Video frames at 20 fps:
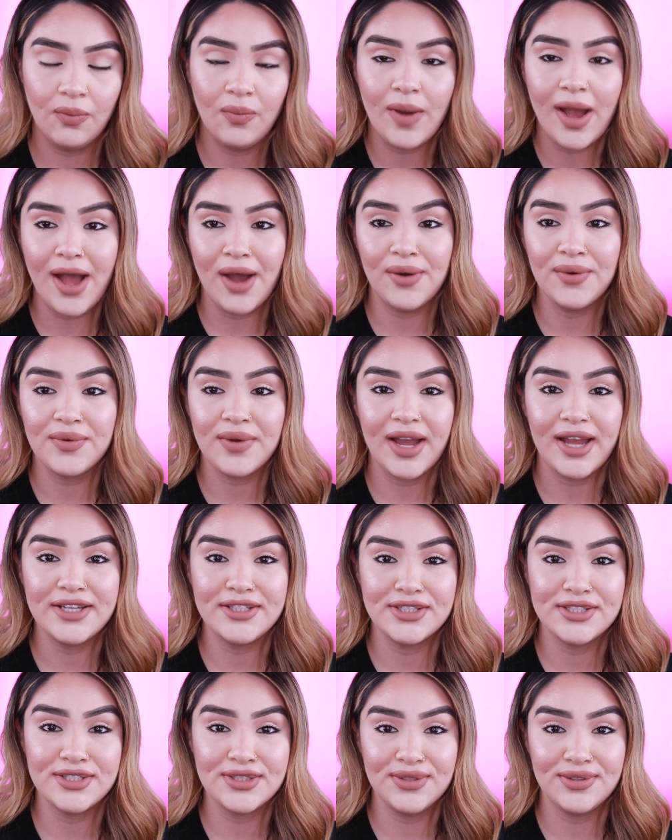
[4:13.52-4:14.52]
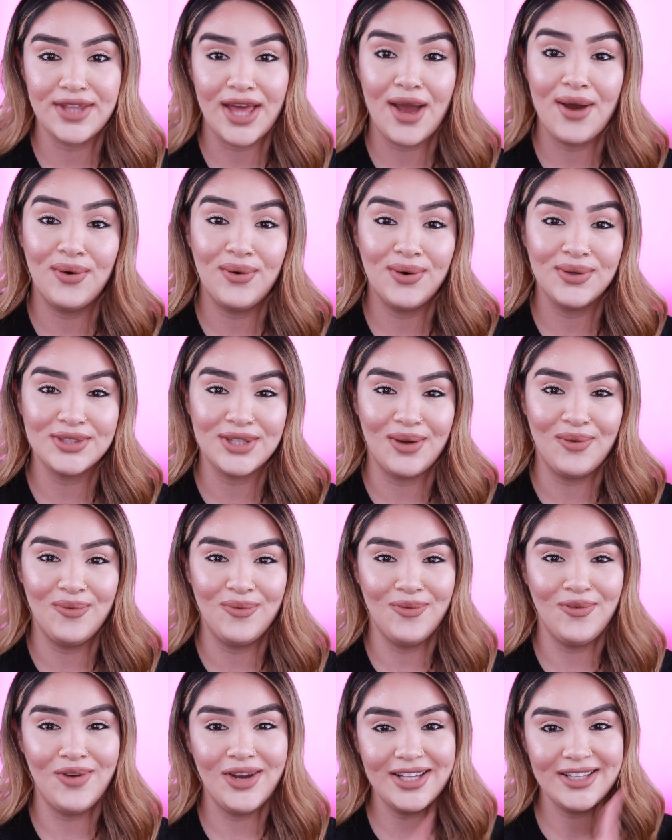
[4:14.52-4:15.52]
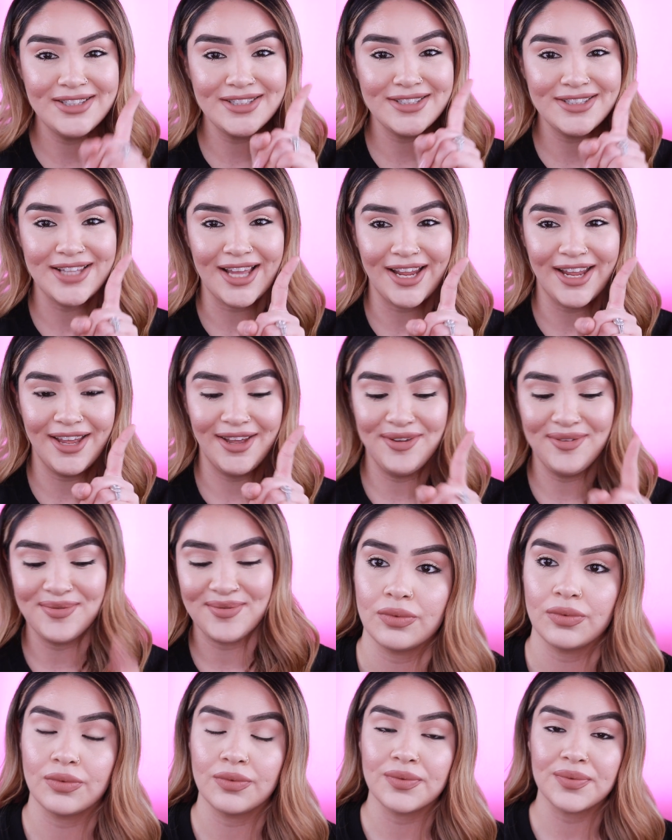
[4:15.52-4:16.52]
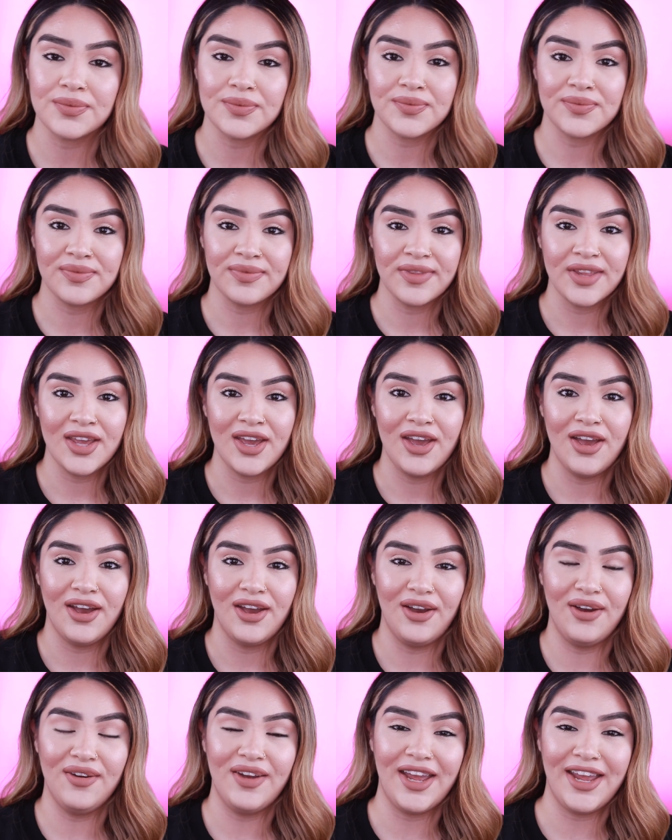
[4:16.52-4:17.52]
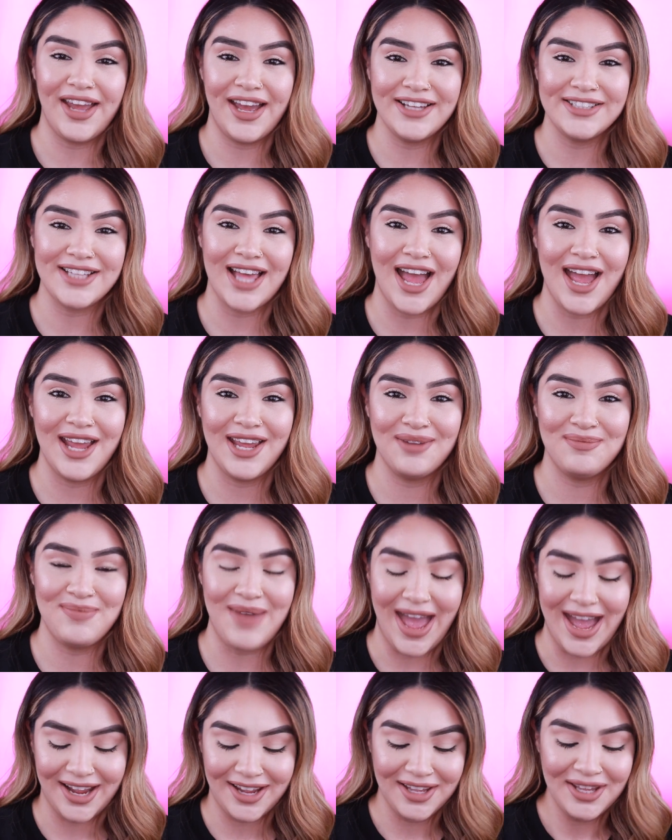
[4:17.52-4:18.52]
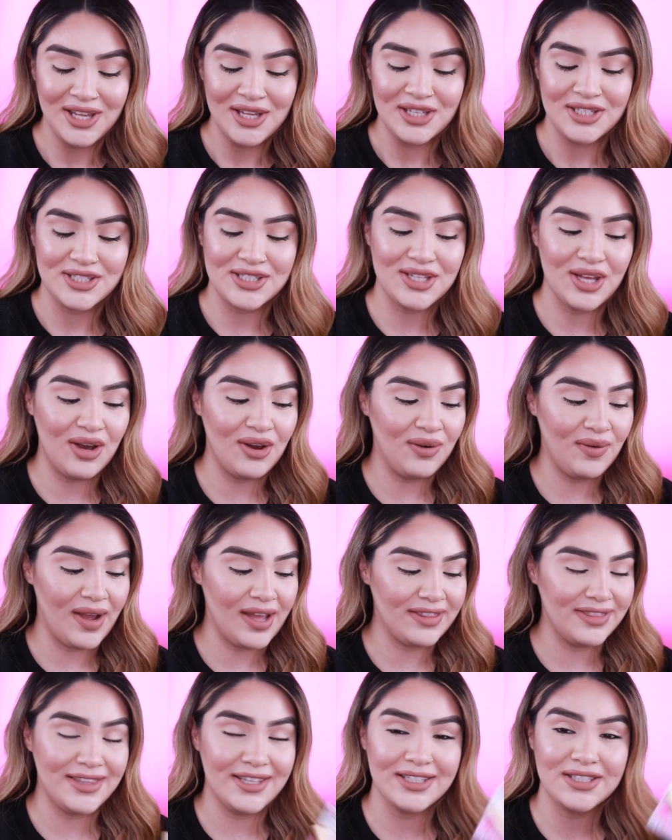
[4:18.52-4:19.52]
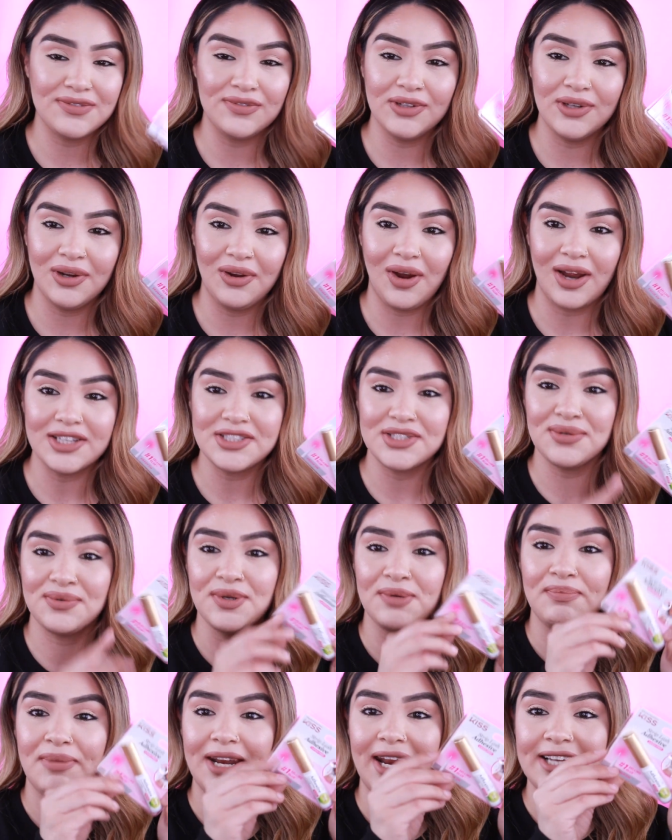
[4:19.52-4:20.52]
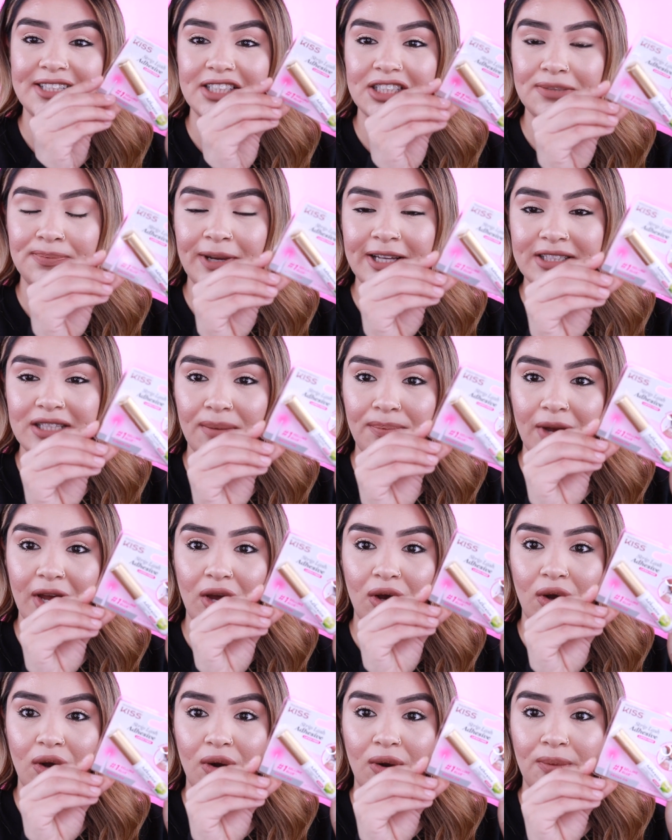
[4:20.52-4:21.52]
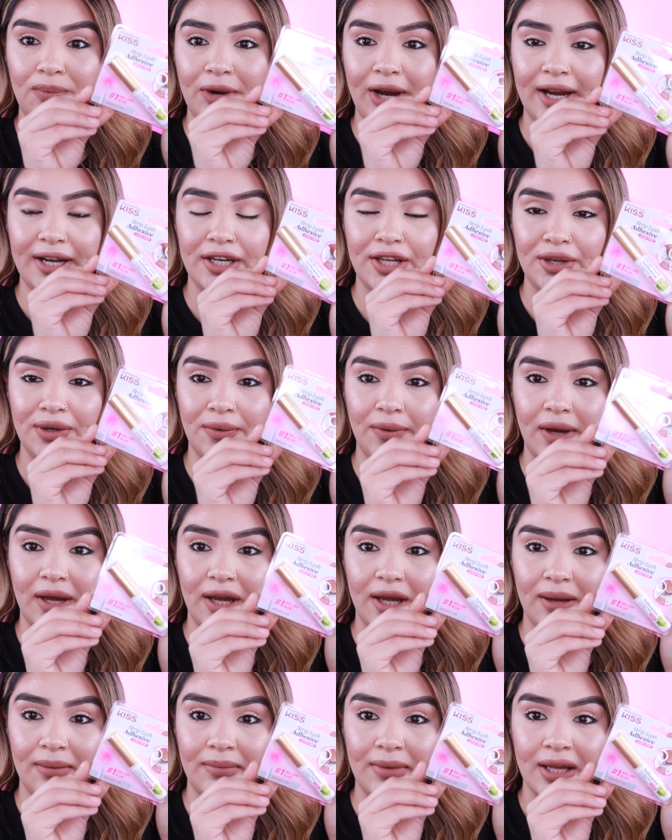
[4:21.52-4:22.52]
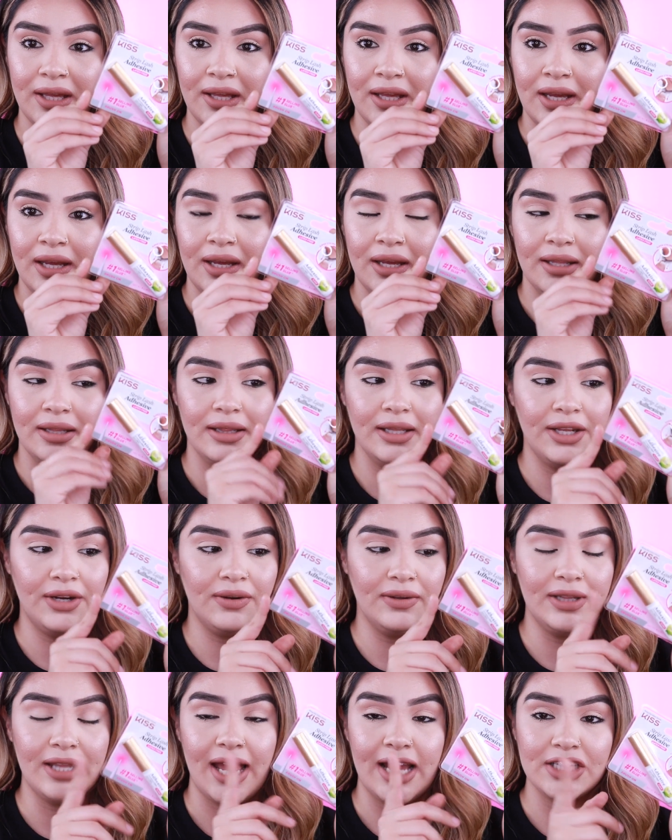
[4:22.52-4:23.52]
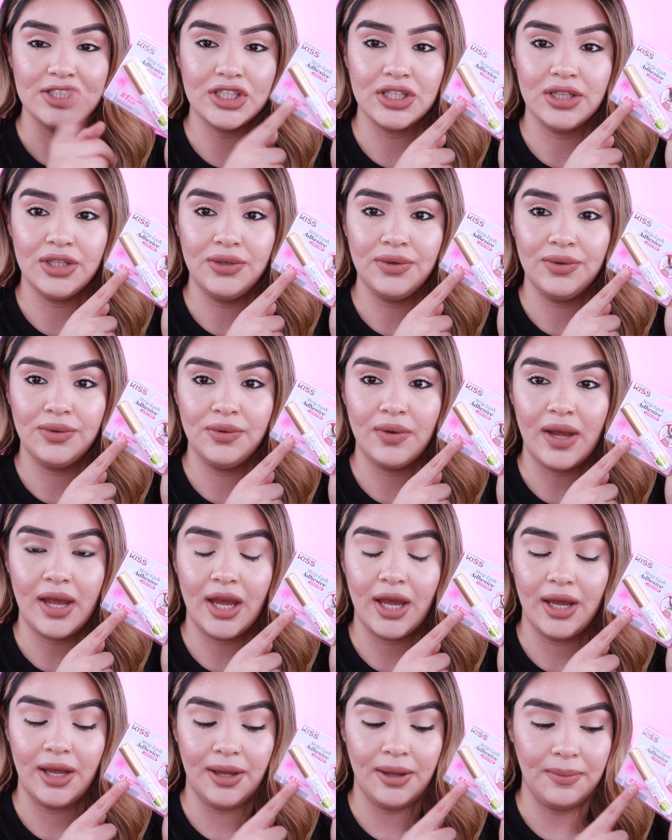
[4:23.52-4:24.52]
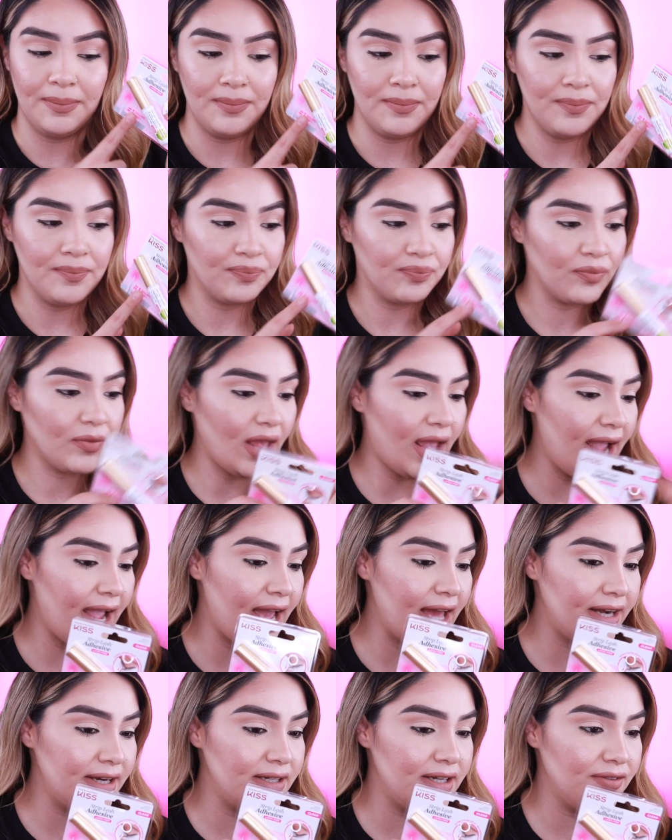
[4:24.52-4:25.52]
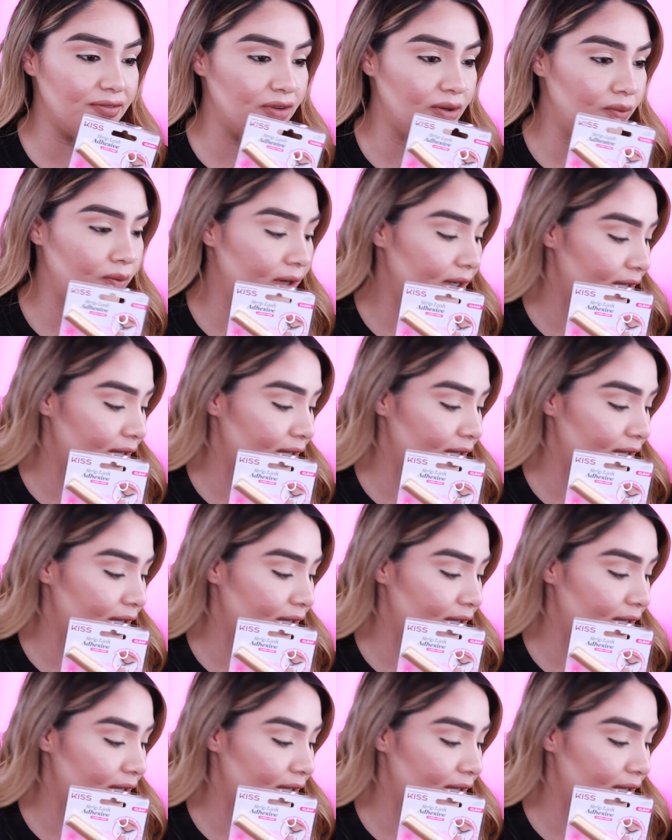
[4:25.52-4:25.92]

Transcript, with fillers: wow, I just threw that. Hold on one second. Okay guys, I am back. So this flew across the room, but I just picked up a whole brand new um, little lash glue. Um, I had a different